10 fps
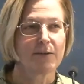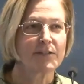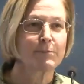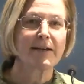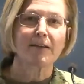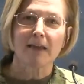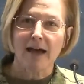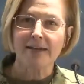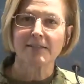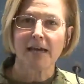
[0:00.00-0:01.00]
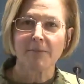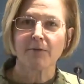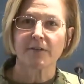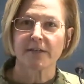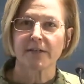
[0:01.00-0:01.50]
we spent a lot of time
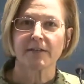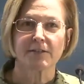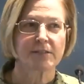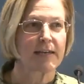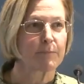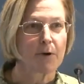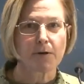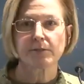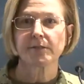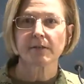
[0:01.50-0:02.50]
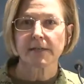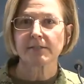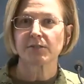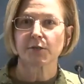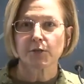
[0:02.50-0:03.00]
over the years like personally
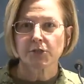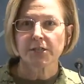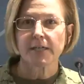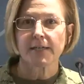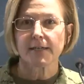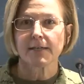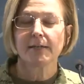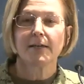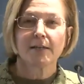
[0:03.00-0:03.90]
searching,